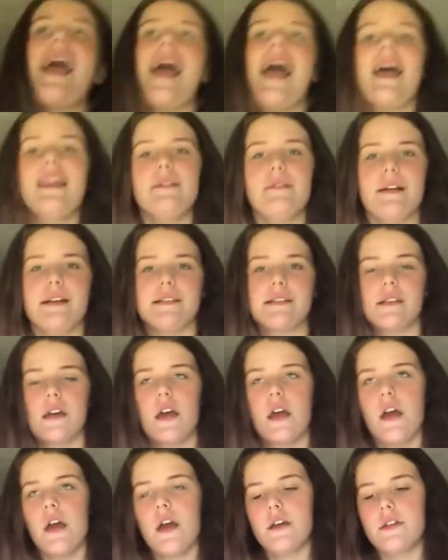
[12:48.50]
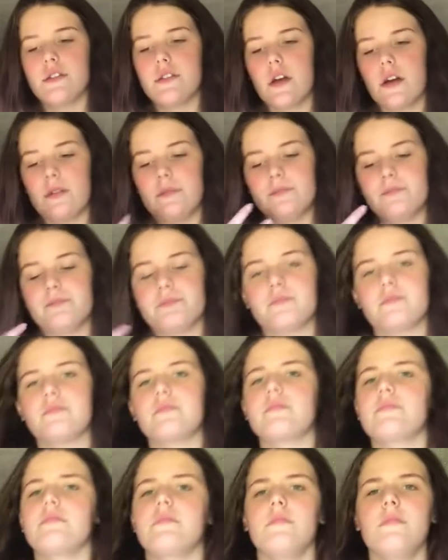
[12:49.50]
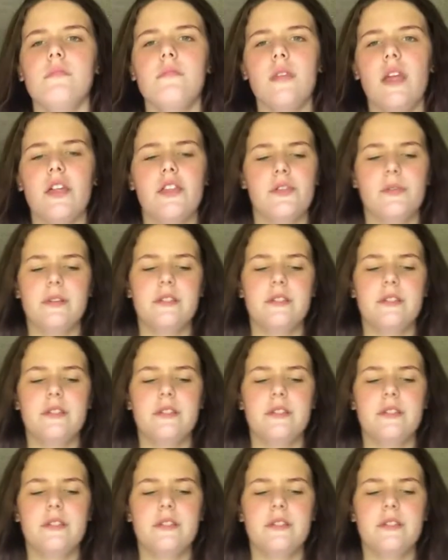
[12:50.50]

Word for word: Anyways, so the